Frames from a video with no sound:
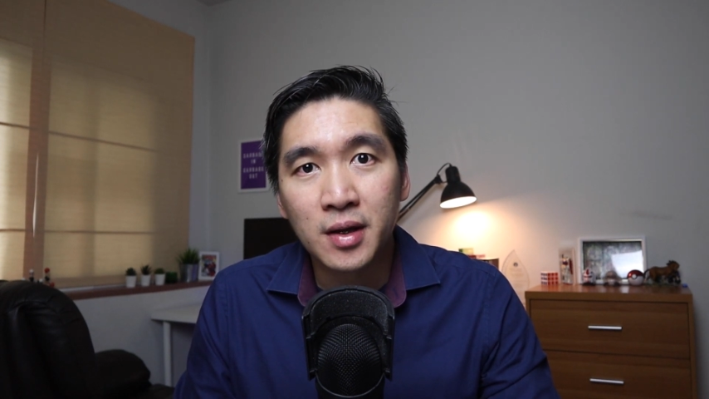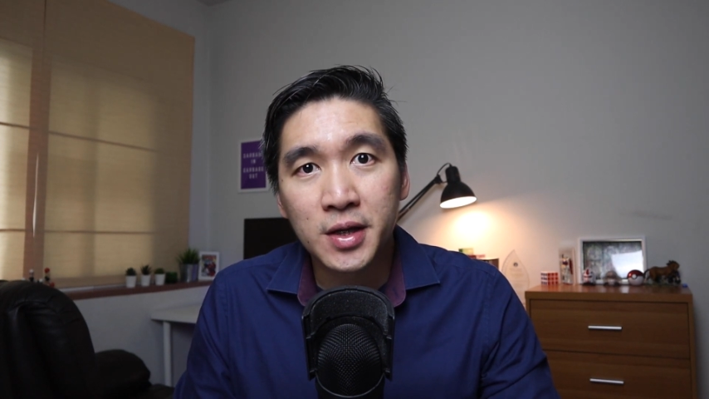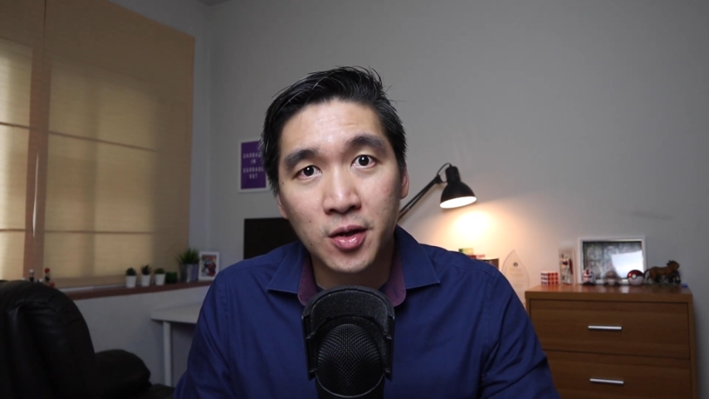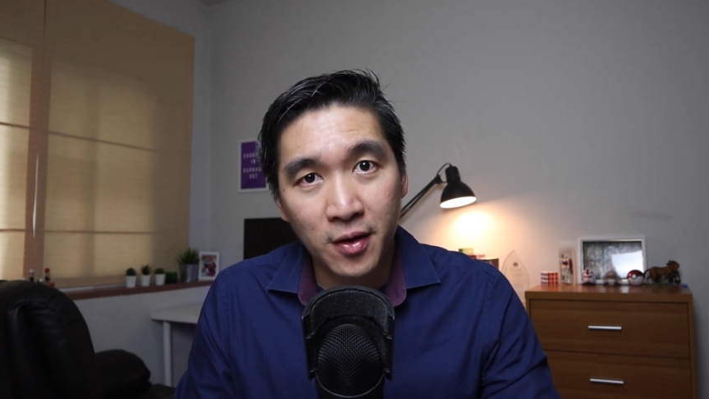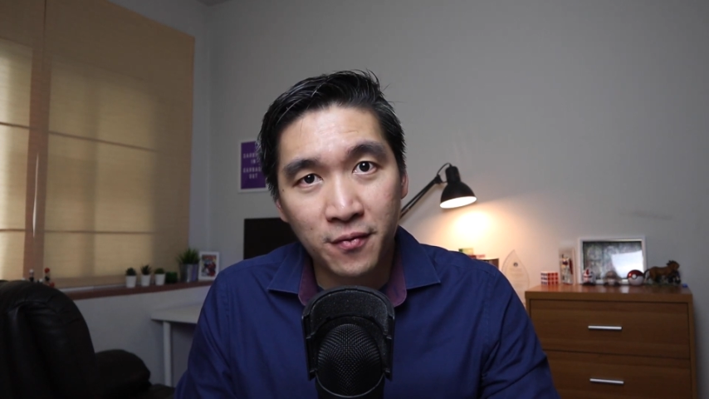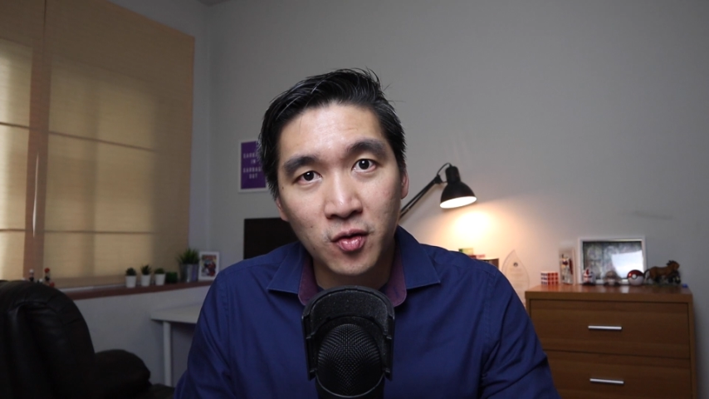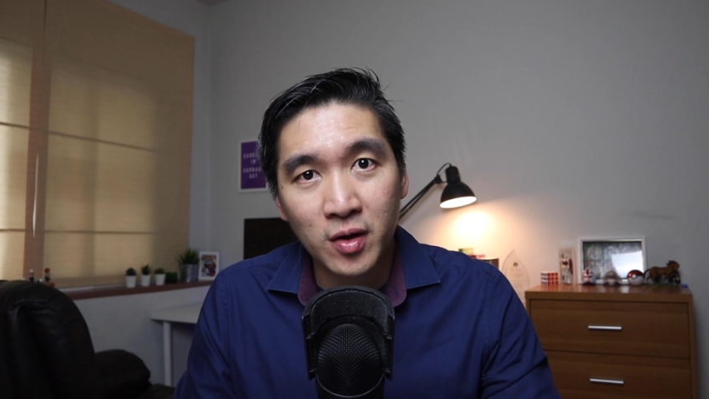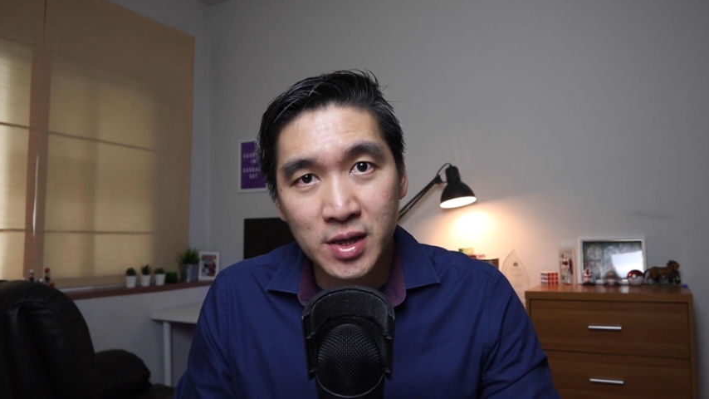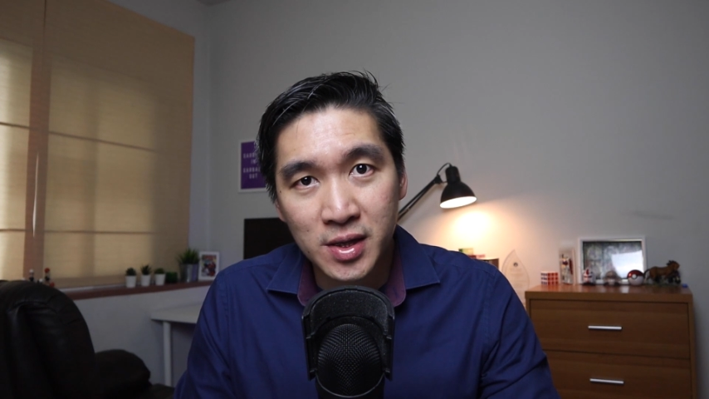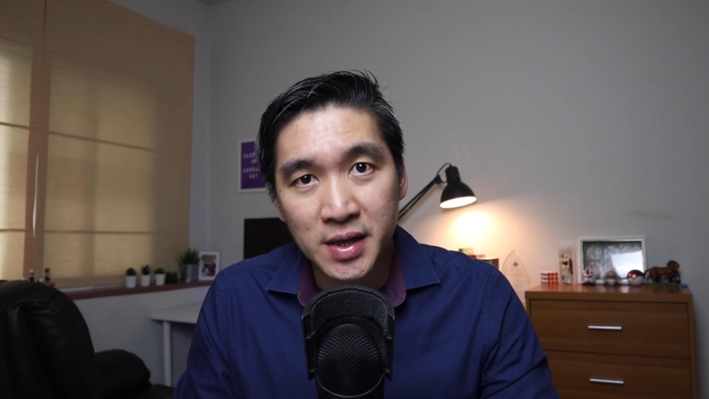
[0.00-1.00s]
So if
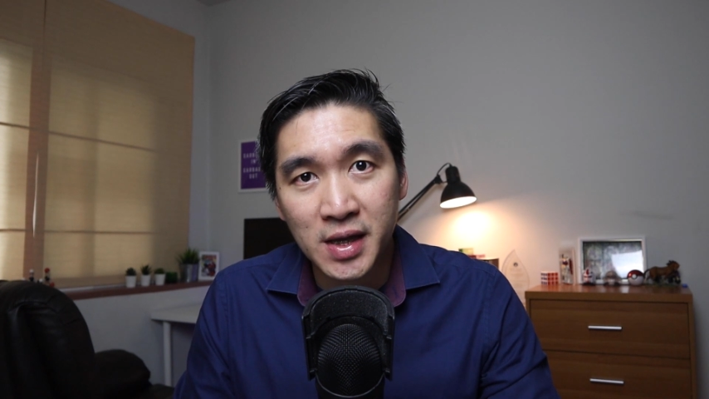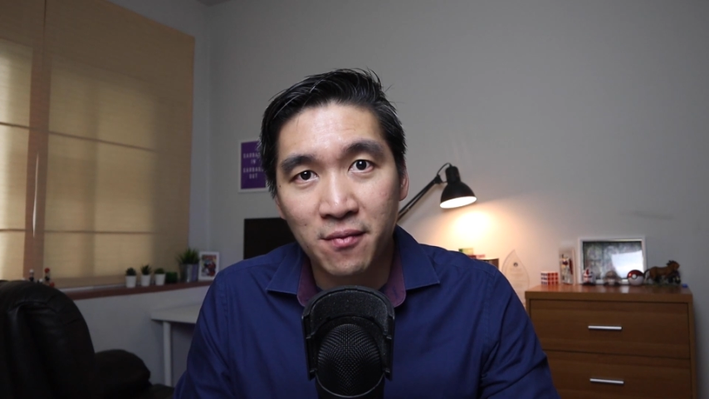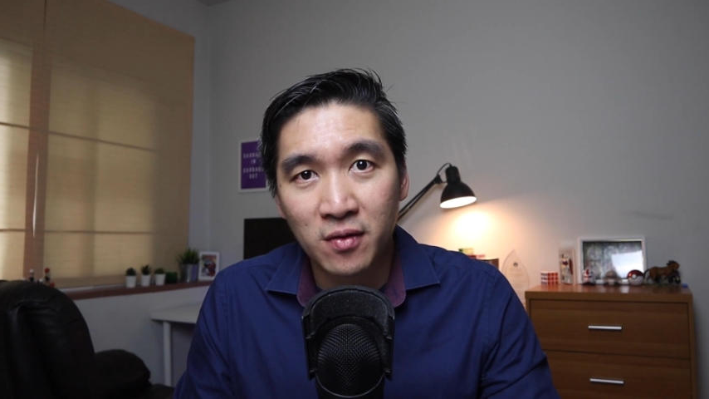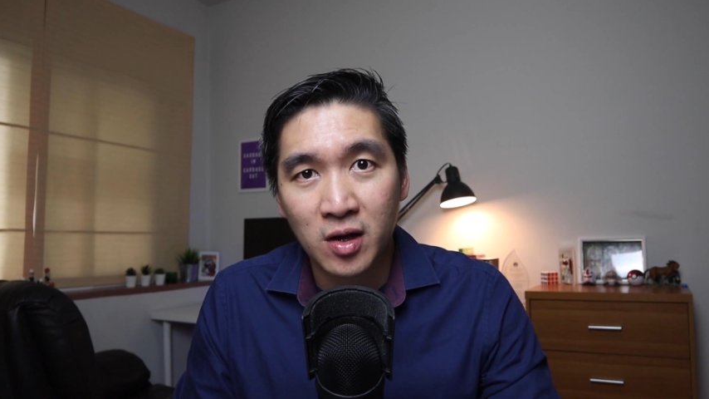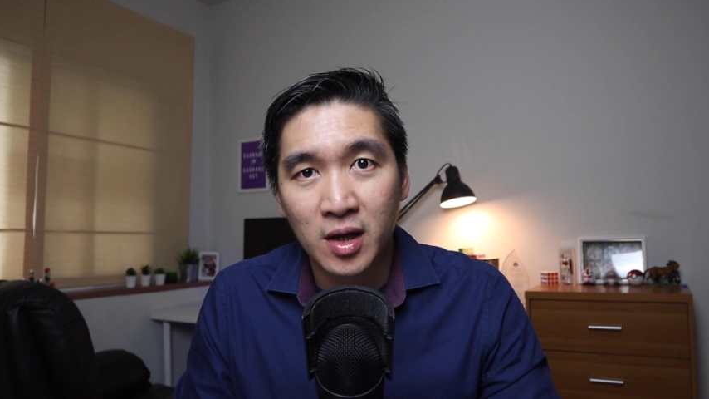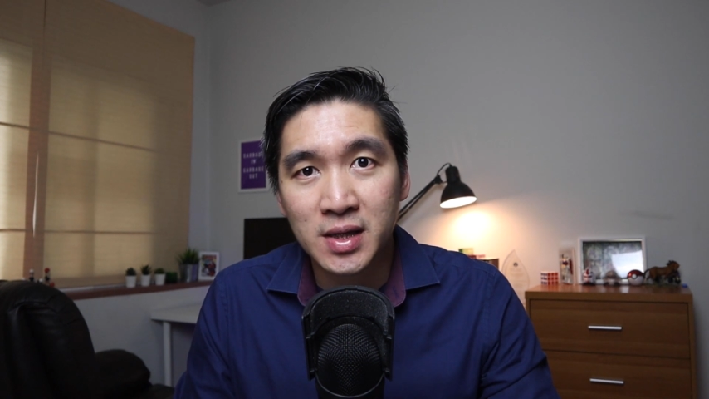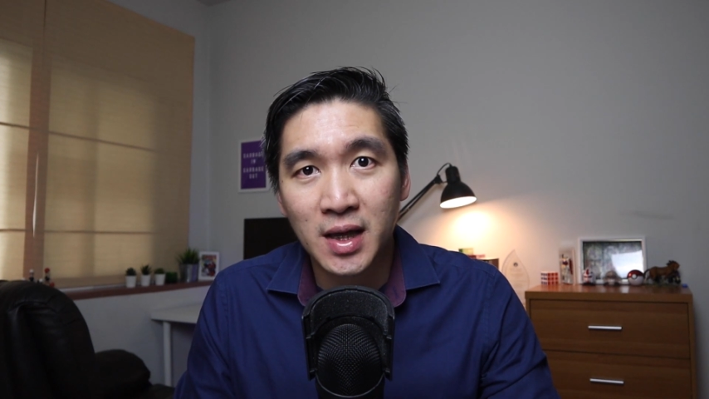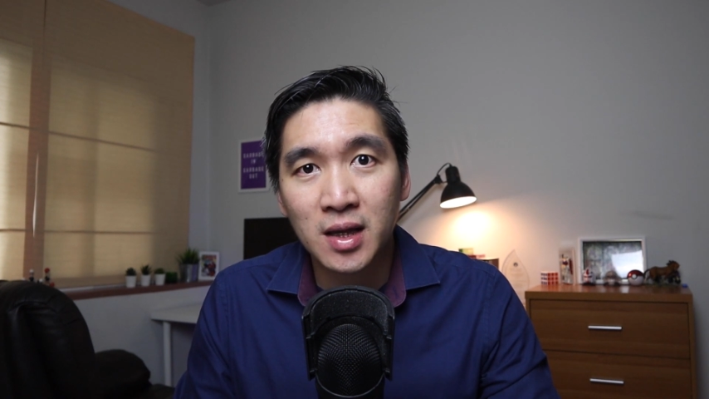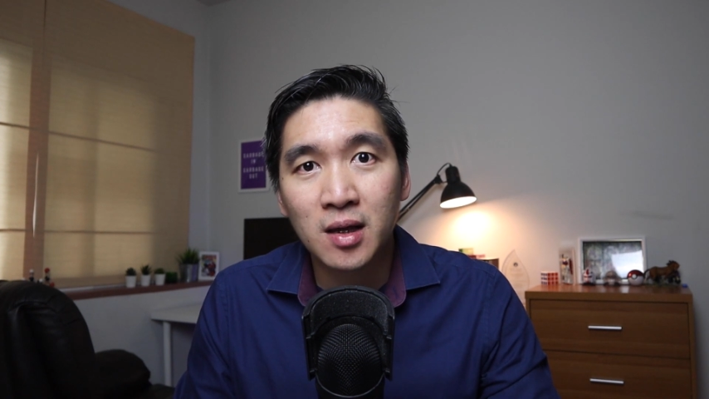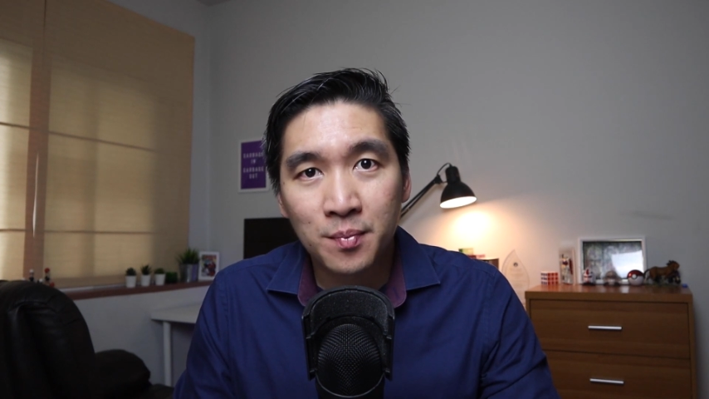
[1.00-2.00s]
you're into this type of
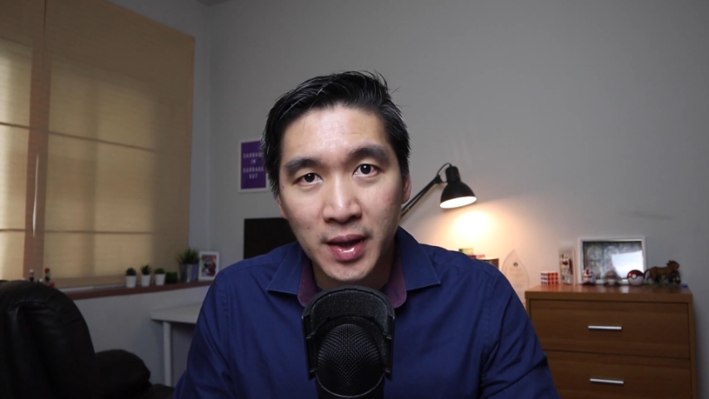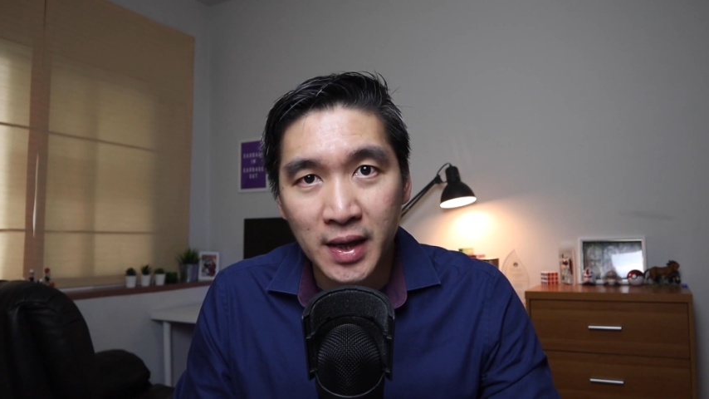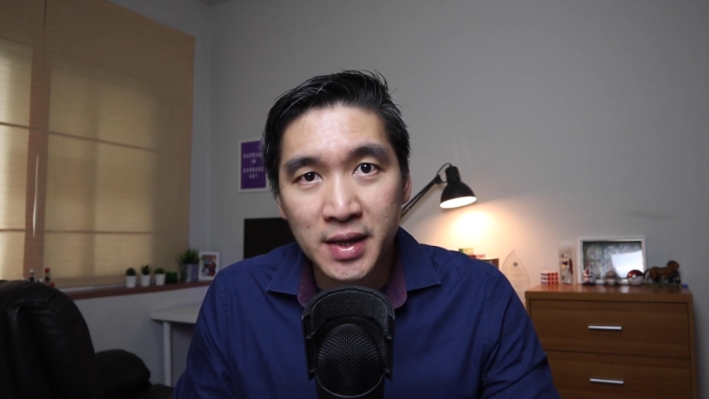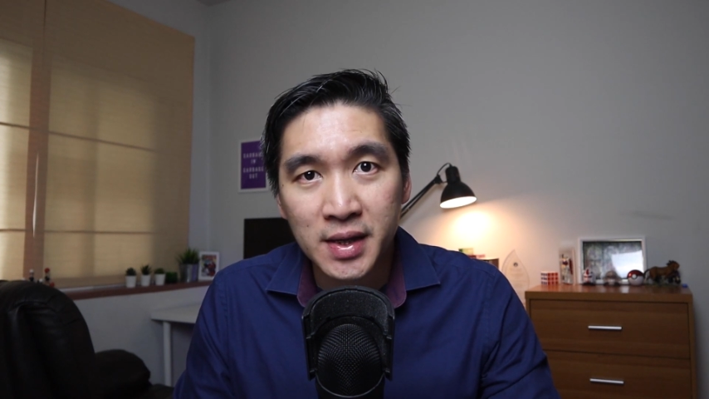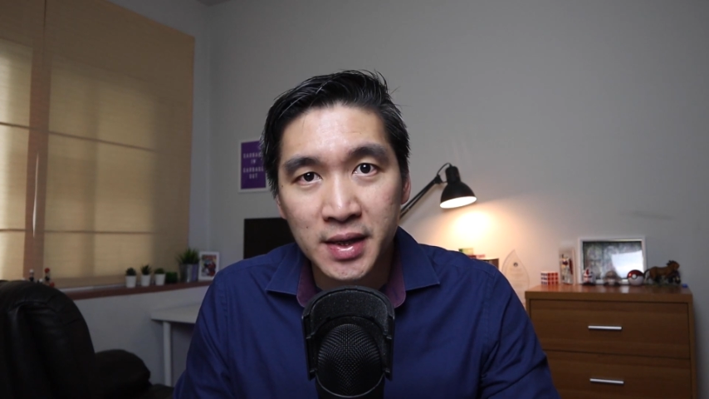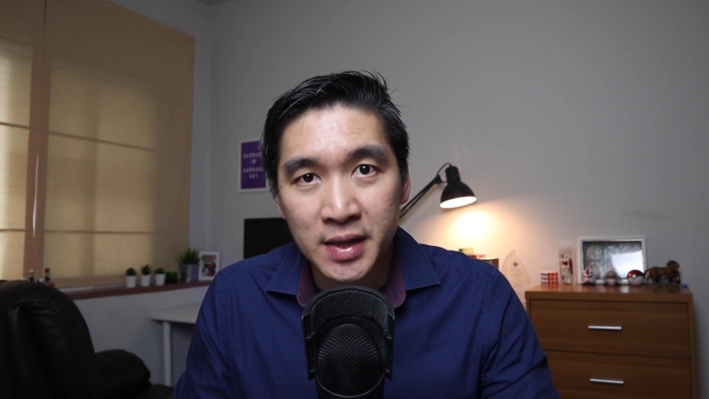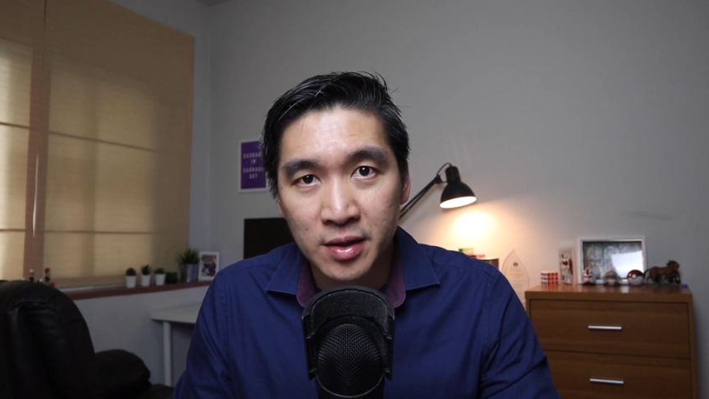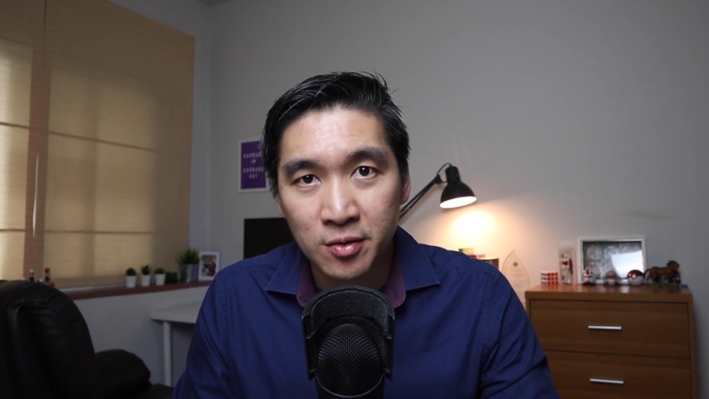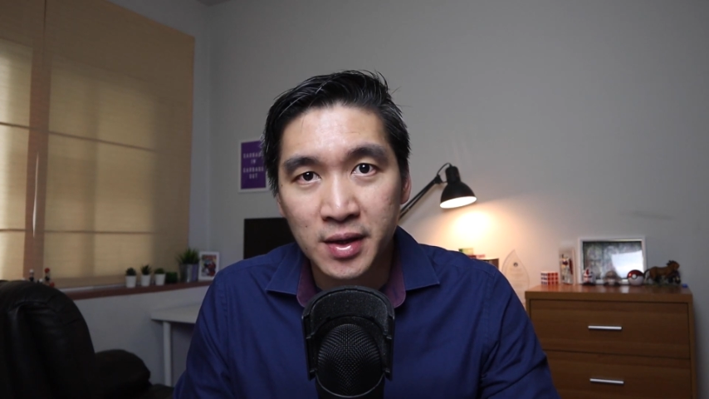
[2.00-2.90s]
content, please consider